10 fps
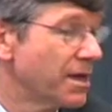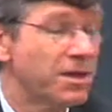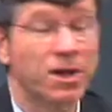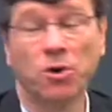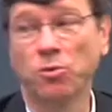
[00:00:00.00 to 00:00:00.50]

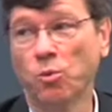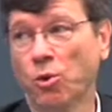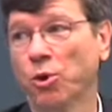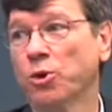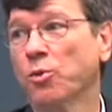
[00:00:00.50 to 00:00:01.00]
They don't
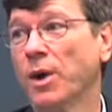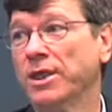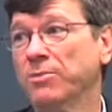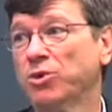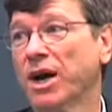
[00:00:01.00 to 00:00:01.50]
work when
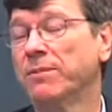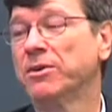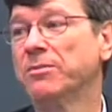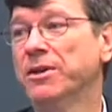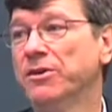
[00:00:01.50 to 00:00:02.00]
the
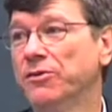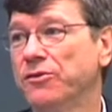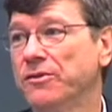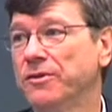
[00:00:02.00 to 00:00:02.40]
problem is